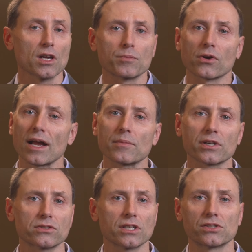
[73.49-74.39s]

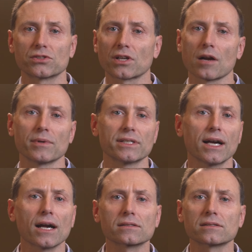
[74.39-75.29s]
Parameters such as carbon
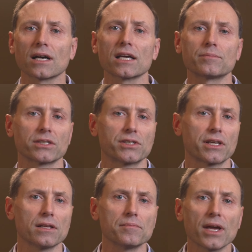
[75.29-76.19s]
dioxide,
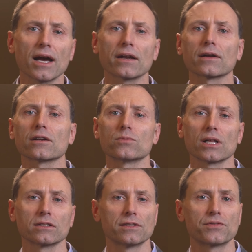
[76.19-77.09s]
particulate matter, and
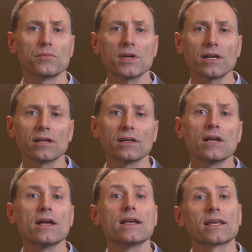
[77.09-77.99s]
relative humidity
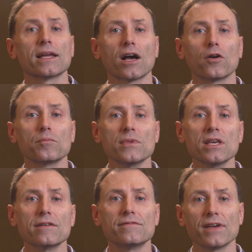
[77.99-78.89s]
can help
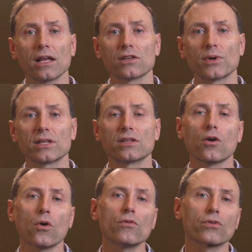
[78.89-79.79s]
me evaluate the
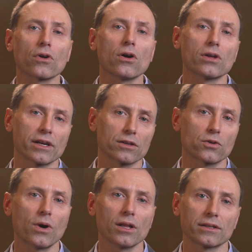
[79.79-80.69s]
overall air
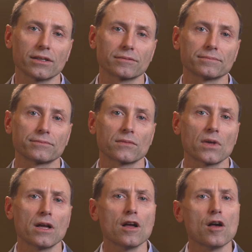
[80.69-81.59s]
quality.
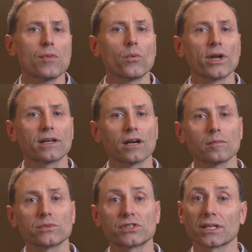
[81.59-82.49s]
But when it
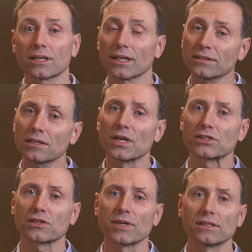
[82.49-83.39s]
comes to collecting
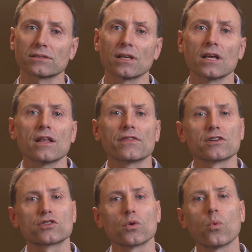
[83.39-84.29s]
measurements,
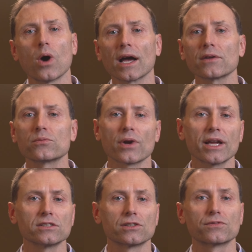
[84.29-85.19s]
there's a wide
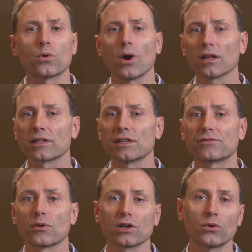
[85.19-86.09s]
range of quality
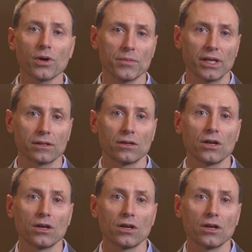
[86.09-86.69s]
for equipment,